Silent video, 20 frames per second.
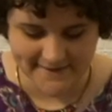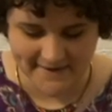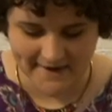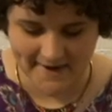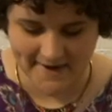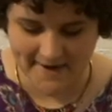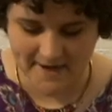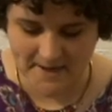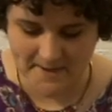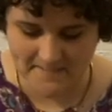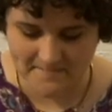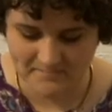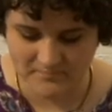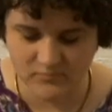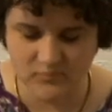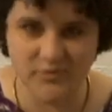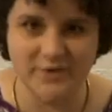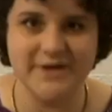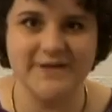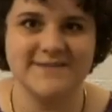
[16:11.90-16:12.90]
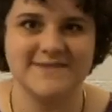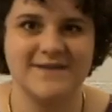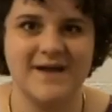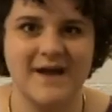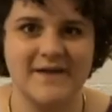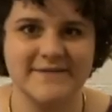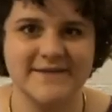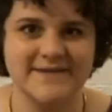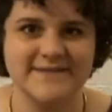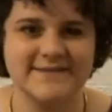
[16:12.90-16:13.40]
when I
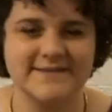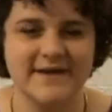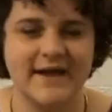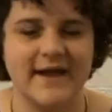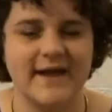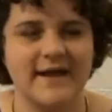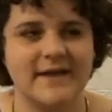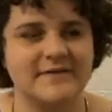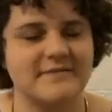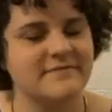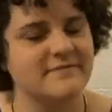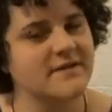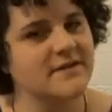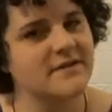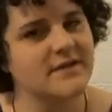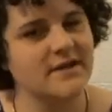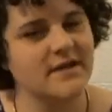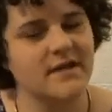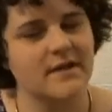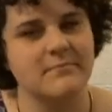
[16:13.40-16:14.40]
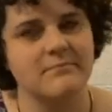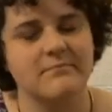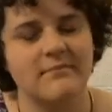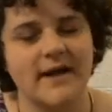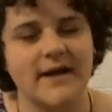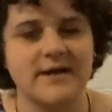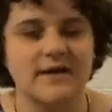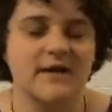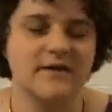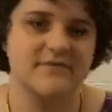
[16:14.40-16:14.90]
saw this, I had a feeling it
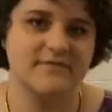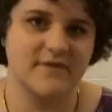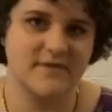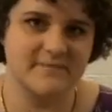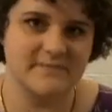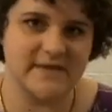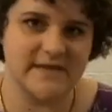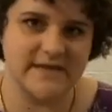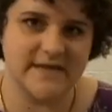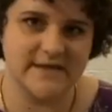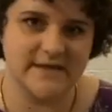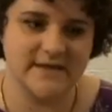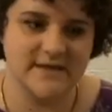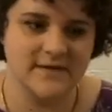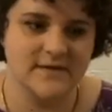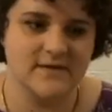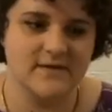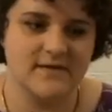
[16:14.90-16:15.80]
might not fit me.